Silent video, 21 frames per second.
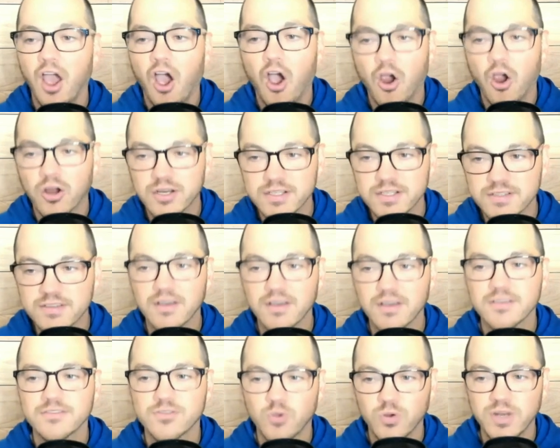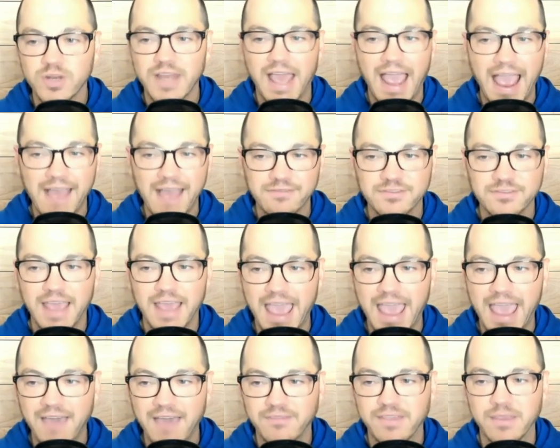Arkansas is going to have
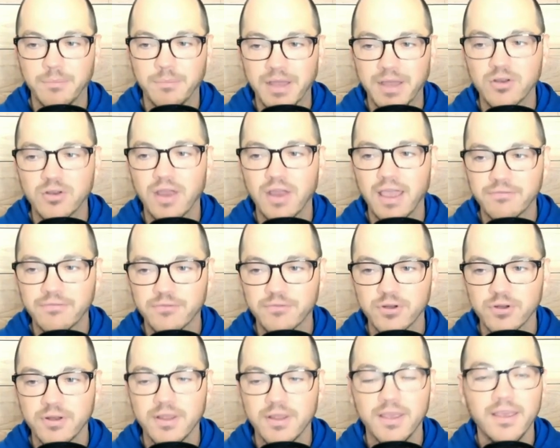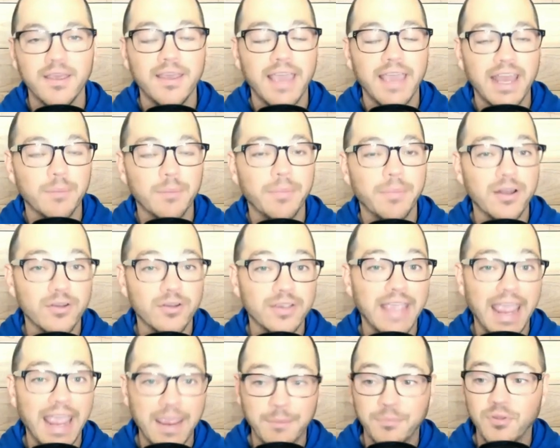a better effort and a better
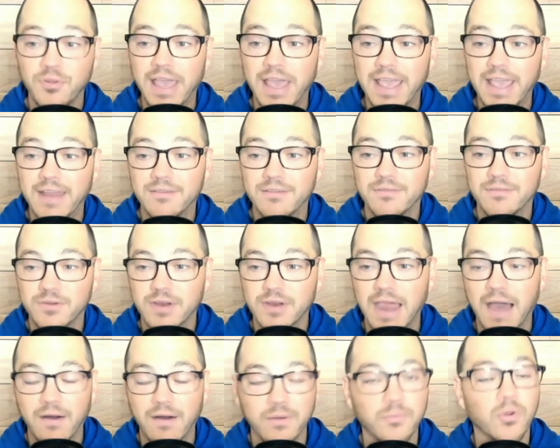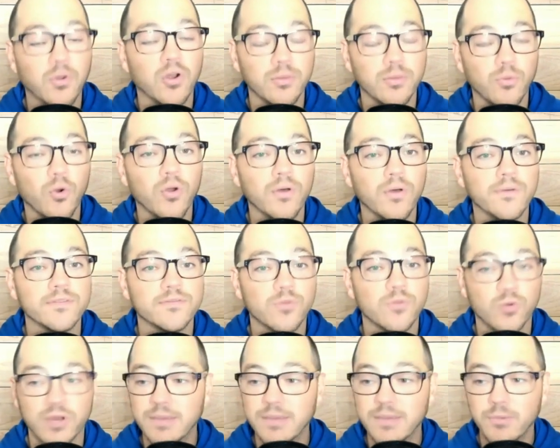game plan for Collin Murray-Boyles,
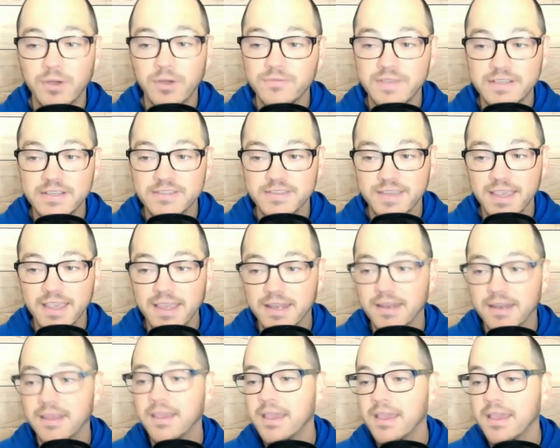or he will feast again.